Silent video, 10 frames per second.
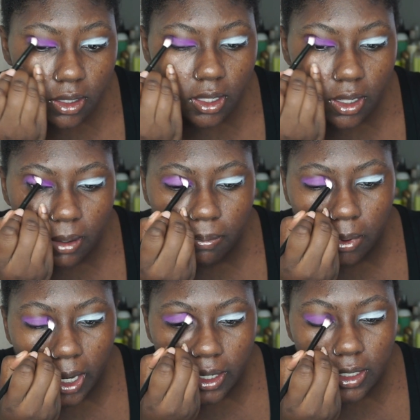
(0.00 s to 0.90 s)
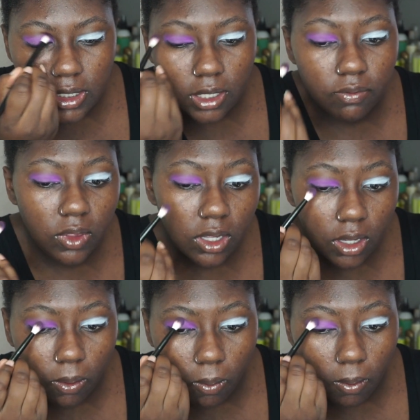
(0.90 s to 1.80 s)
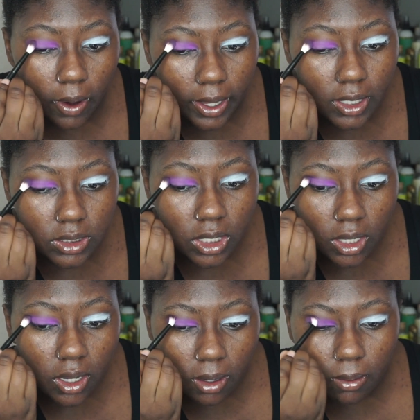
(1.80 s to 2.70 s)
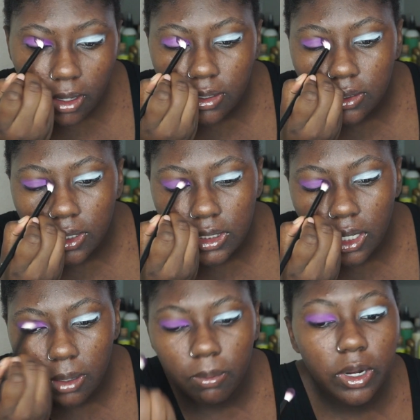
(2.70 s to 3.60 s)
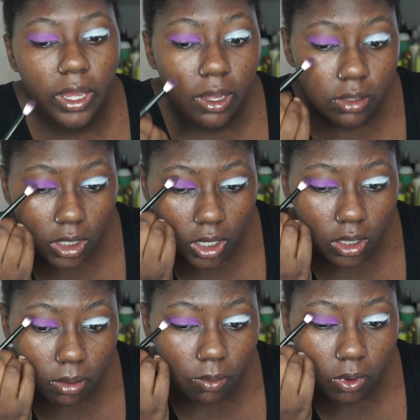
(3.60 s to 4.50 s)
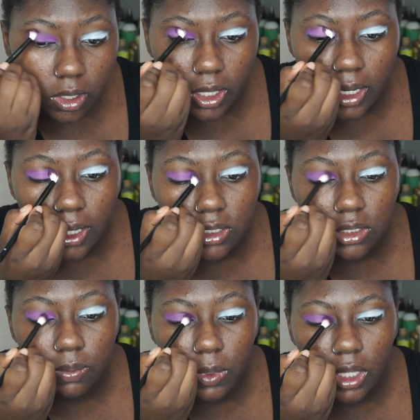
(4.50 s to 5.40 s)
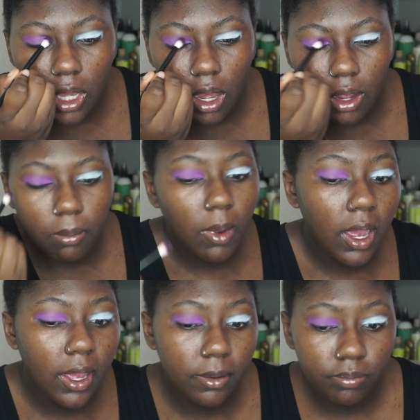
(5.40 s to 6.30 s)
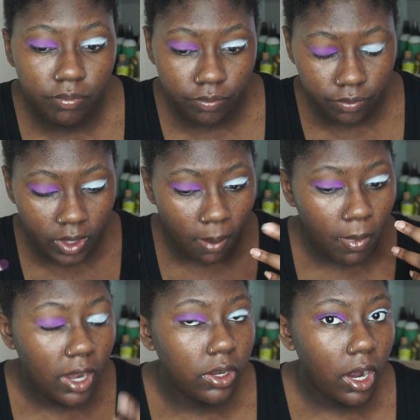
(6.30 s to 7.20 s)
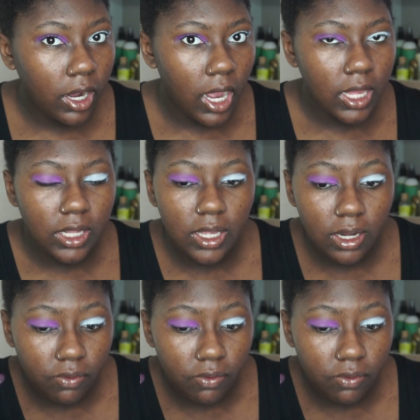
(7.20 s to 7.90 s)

the brightness of the white is gonna bring out the color more than it just being on my dark eyelid.